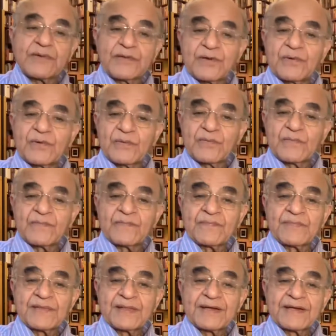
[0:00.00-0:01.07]
with you.
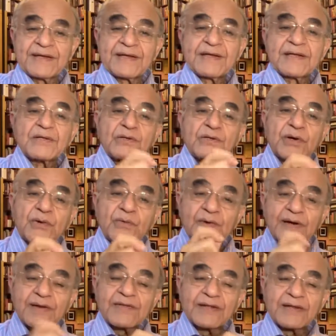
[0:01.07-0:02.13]
You know,
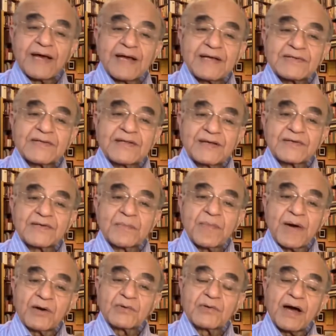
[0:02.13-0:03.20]
one of the nice things
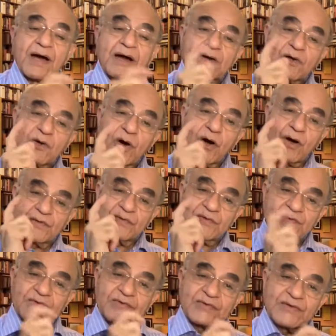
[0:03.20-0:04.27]
about our
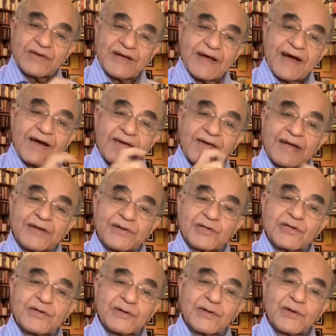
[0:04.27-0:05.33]
gods, our
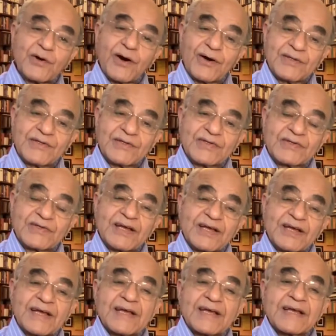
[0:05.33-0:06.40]
ancient gods,
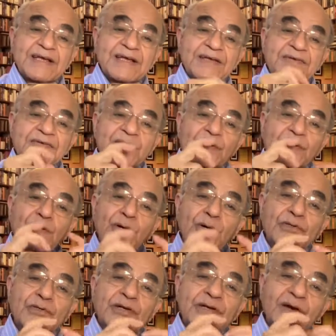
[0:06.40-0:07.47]
is the
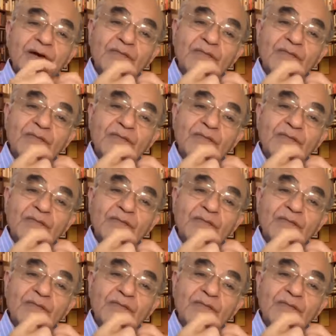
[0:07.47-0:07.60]
notion of